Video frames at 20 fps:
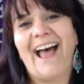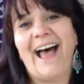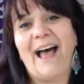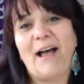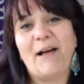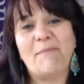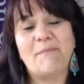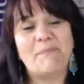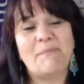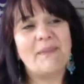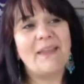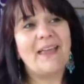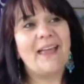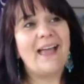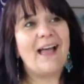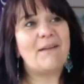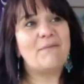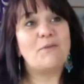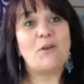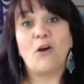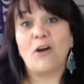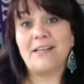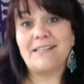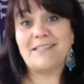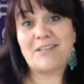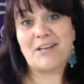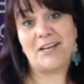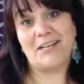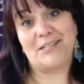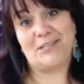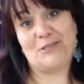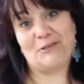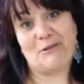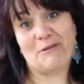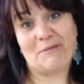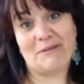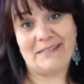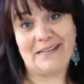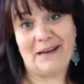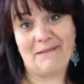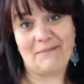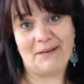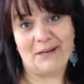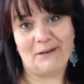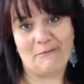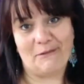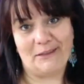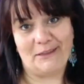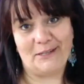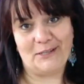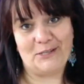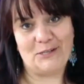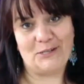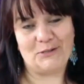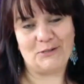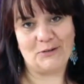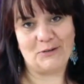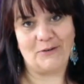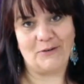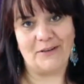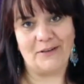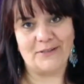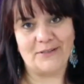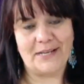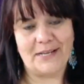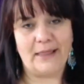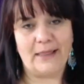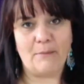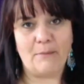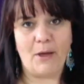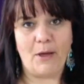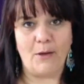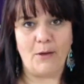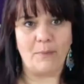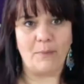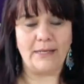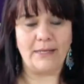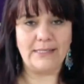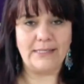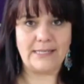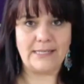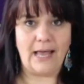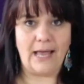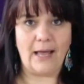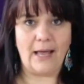Not entirely sure what's happening with the tutorials at the moment,